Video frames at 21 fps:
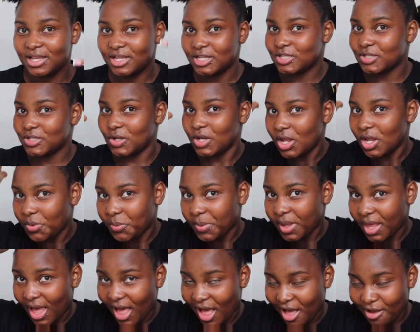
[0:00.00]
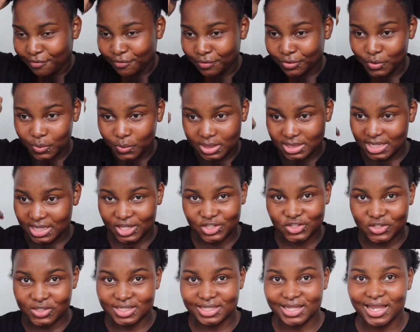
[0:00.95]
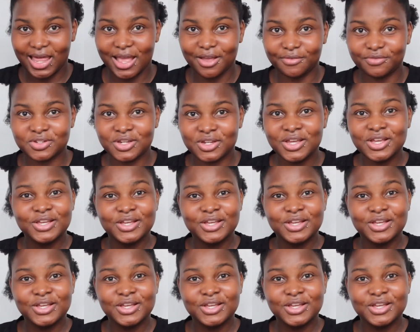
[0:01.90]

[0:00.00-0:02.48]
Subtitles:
So now we have 3 sections left.